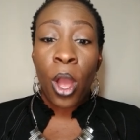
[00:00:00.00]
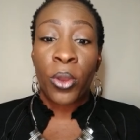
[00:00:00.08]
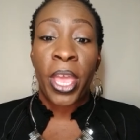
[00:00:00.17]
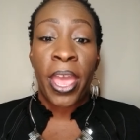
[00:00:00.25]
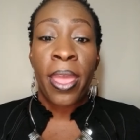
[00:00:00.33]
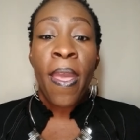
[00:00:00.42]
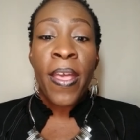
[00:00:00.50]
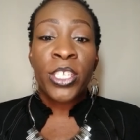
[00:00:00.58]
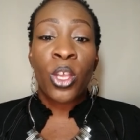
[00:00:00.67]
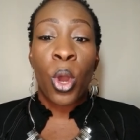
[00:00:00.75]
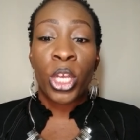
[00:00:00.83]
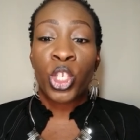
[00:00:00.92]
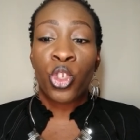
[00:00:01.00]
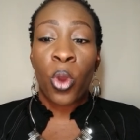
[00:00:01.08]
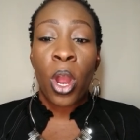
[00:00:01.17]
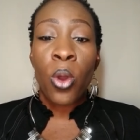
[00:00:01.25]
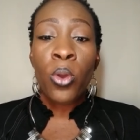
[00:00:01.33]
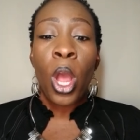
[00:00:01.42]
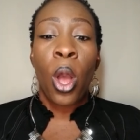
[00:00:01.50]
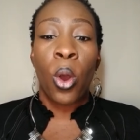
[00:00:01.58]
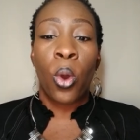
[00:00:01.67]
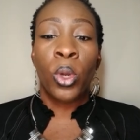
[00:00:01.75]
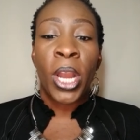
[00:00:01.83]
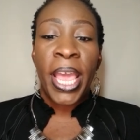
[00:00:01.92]
Okay. So a
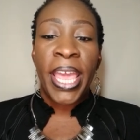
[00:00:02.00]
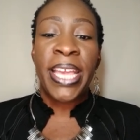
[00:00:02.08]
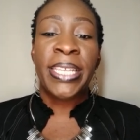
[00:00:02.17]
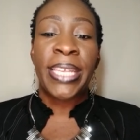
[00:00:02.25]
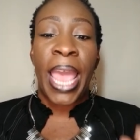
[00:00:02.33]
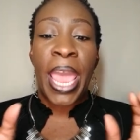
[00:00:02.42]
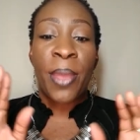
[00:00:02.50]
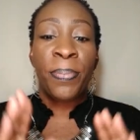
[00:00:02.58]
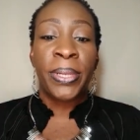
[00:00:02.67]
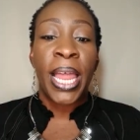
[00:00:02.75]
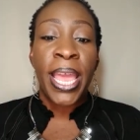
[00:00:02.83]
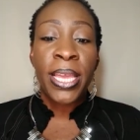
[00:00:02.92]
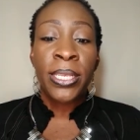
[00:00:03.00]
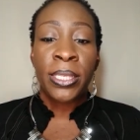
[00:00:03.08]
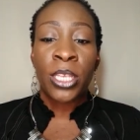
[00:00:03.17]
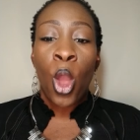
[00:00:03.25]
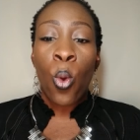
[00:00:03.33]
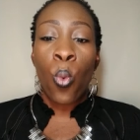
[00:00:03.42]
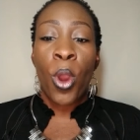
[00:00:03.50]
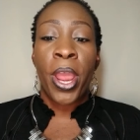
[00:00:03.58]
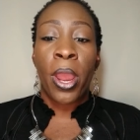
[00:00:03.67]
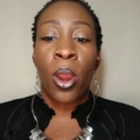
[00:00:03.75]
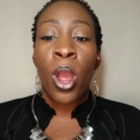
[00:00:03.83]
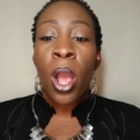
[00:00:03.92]
stronghold is a place
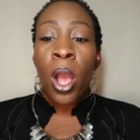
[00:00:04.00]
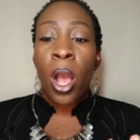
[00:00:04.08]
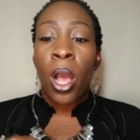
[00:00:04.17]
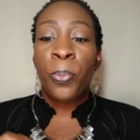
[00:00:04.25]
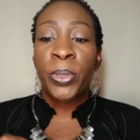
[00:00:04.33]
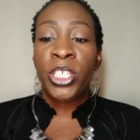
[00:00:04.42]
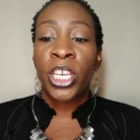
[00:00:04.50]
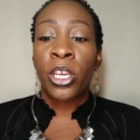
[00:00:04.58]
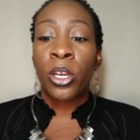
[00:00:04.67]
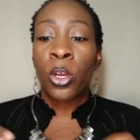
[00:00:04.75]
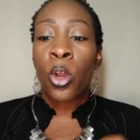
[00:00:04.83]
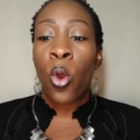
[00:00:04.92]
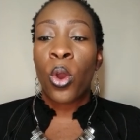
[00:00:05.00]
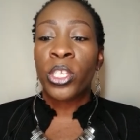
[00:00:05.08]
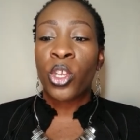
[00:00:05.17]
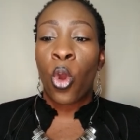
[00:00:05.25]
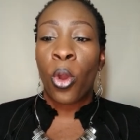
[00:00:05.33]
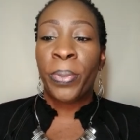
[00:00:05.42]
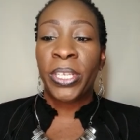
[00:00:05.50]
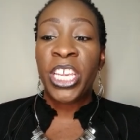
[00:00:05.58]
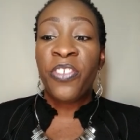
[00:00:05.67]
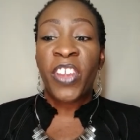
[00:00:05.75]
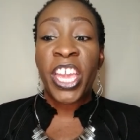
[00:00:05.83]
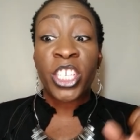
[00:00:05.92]
where a particular course or
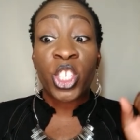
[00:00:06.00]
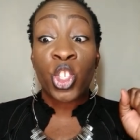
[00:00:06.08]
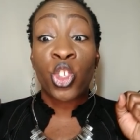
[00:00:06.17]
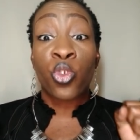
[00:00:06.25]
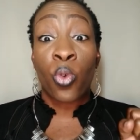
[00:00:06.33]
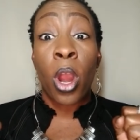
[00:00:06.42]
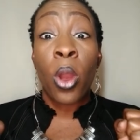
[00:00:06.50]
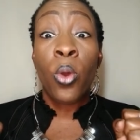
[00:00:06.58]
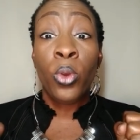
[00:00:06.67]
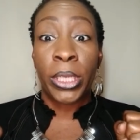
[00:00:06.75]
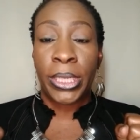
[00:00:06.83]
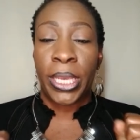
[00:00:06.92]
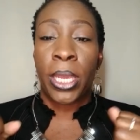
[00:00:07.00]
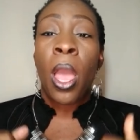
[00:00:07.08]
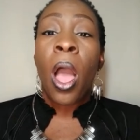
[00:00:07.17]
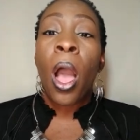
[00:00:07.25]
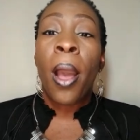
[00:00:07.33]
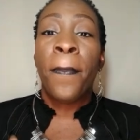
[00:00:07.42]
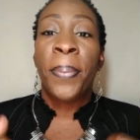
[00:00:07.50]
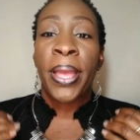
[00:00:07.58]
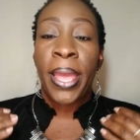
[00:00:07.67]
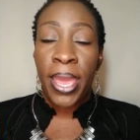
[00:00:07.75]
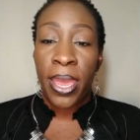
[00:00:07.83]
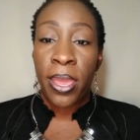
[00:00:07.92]
belief is strongly
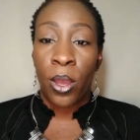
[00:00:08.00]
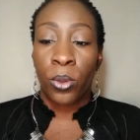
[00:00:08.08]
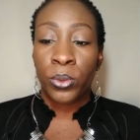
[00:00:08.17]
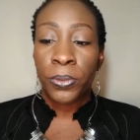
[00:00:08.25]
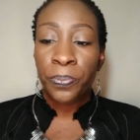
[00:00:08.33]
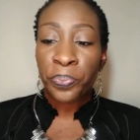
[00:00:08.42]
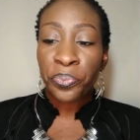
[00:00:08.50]
upheld.